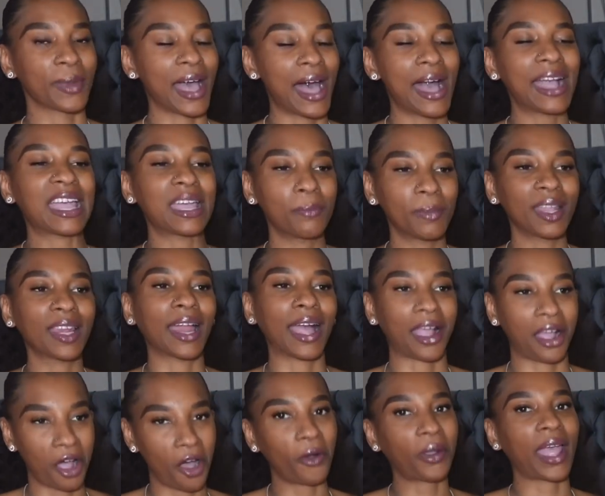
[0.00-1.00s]
Now I can be
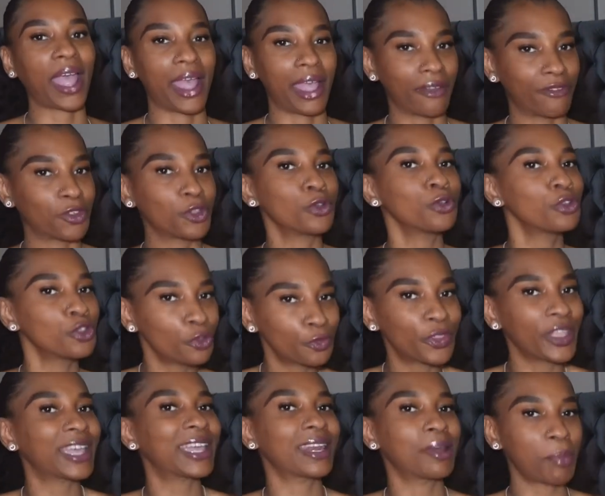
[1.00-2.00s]
like, okay, if you you
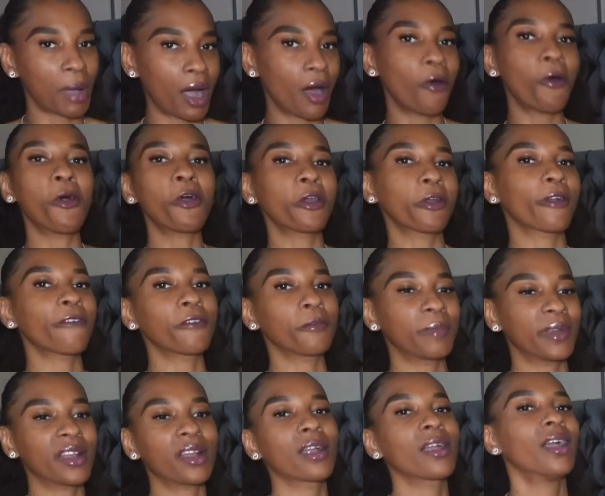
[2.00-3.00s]
thinking about ordering
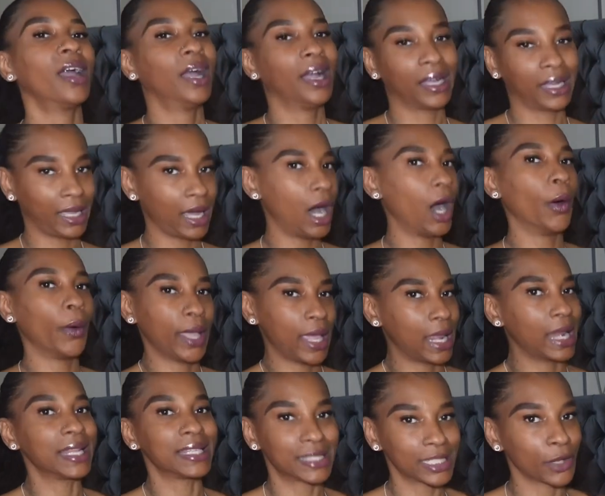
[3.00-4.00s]
from there, go
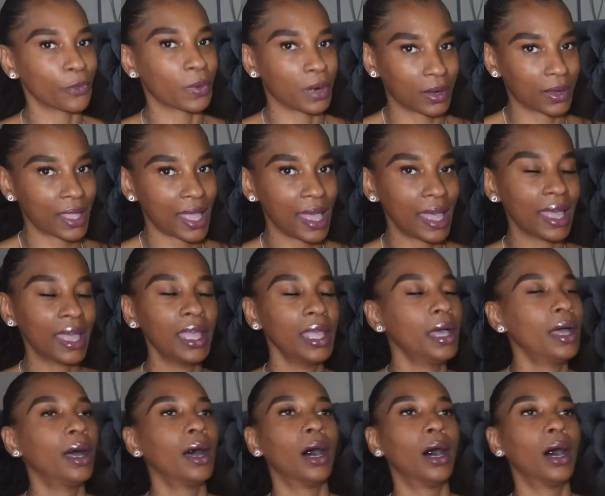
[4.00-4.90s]
ahead and do it, okay?